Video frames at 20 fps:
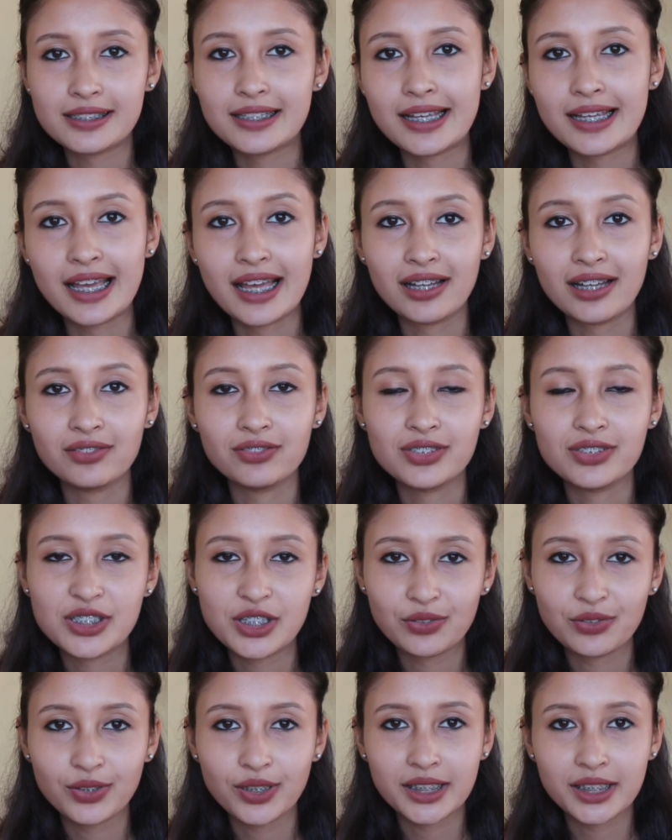they have
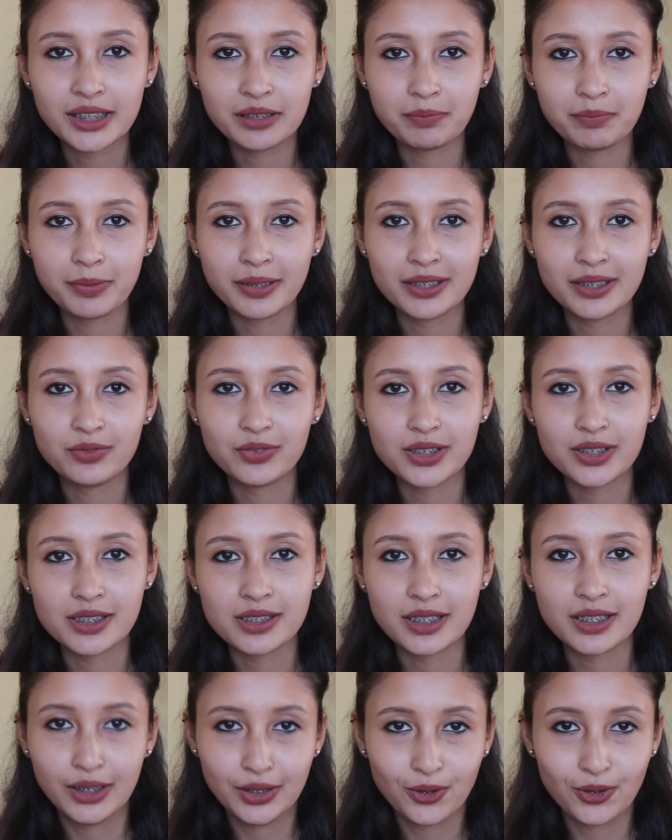severe teeth pain, which
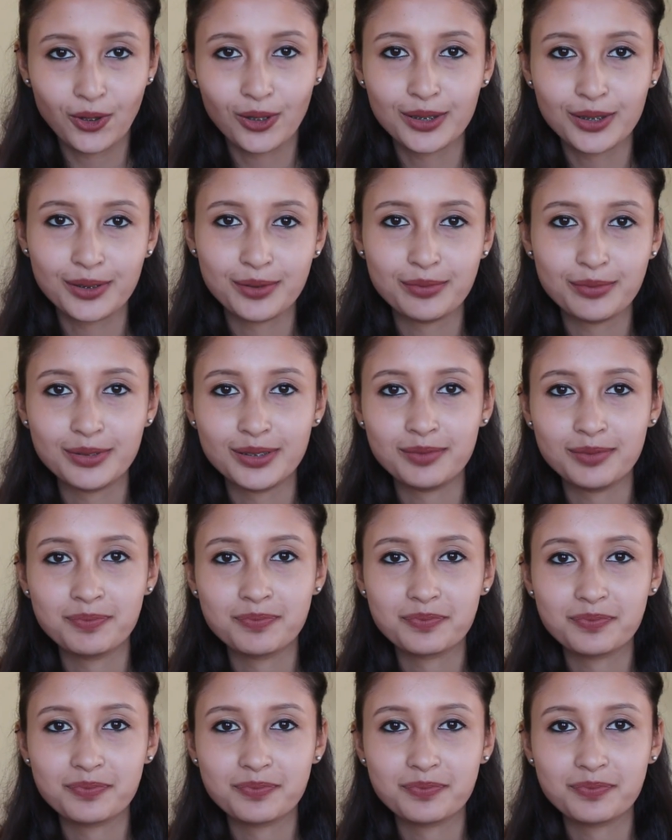is intolerable.